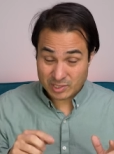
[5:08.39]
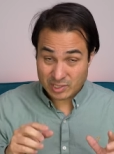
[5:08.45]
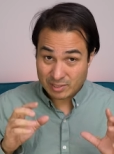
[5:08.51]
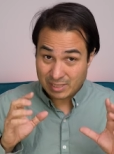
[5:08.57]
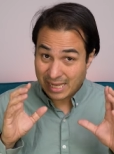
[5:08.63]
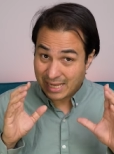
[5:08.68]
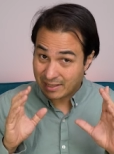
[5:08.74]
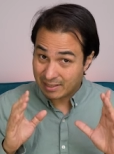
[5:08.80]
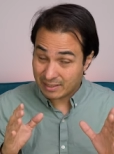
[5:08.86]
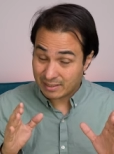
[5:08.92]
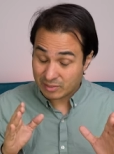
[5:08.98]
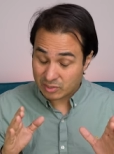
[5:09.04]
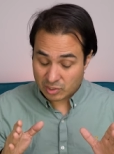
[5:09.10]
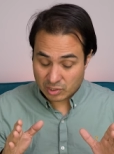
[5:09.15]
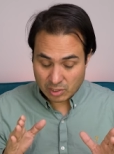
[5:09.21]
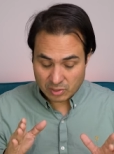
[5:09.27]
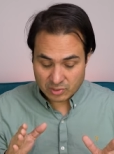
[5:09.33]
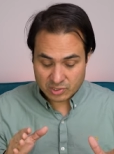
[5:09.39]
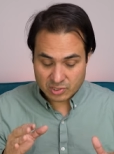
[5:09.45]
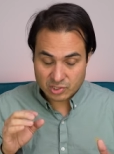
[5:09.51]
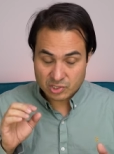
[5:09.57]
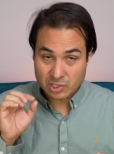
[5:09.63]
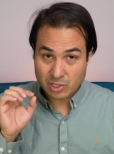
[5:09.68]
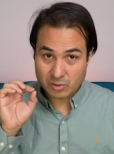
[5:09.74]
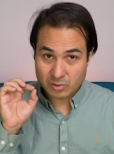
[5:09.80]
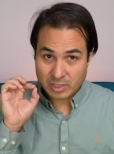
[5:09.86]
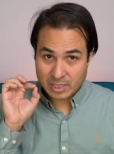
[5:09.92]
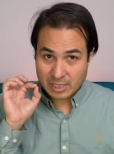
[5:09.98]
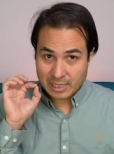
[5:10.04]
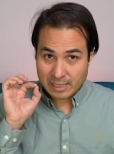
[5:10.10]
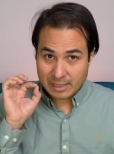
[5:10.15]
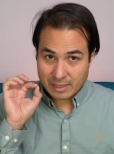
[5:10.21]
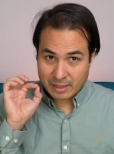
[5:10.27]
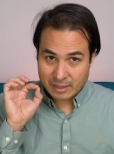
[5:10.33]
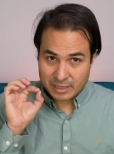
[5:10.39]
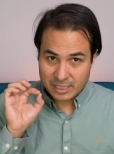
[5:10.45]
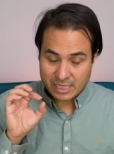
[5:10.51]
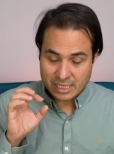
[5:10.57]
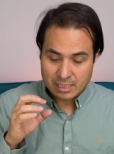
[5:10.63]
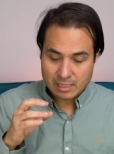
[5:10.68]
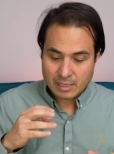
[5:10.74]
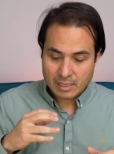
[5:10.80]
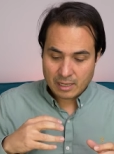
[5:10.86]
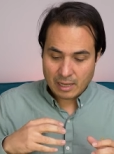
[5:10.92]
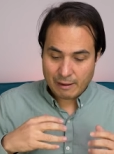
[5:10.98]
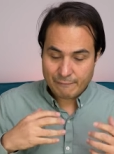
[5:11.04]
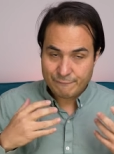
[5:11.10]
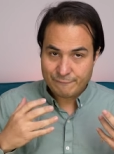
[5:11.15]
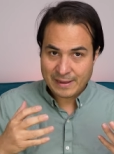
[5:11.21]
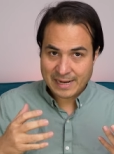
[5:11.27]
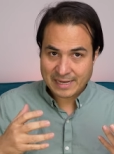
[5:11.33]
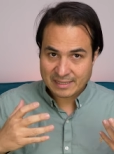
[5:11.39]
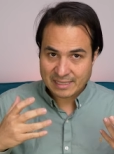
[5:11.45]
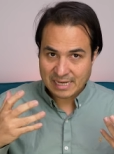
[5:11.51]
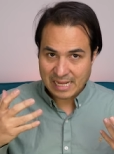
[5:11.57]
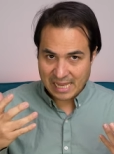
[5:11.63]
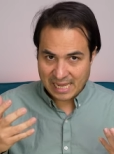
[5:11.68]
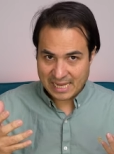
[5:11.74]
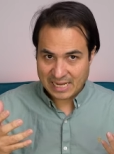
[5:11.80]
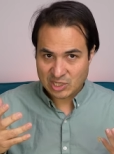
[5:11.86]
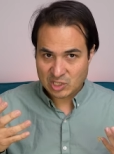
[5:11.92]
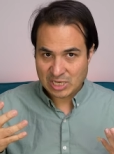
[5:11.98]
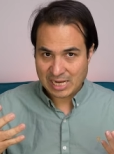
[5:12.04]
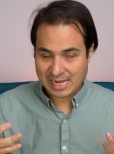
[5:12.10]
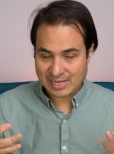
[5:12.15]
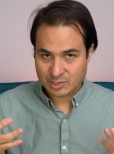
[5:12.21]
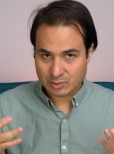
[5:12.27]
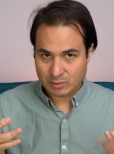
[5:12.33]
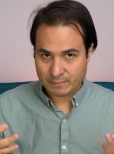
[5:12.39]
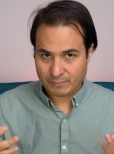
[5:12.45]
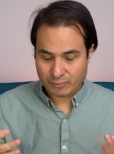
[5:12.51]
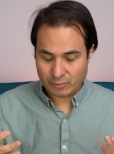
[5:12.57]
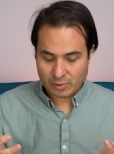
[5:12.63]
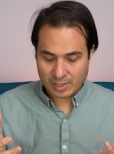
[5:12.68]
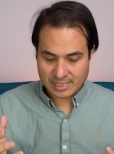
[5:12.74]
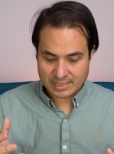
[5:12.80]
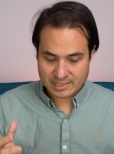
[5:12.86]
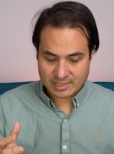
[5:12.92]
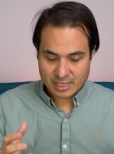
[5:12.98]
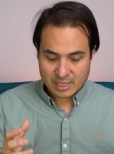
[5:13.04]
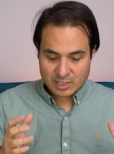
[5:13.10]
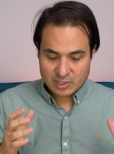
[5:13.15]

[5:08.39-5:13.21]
So that Goes to show the effect that age has on price.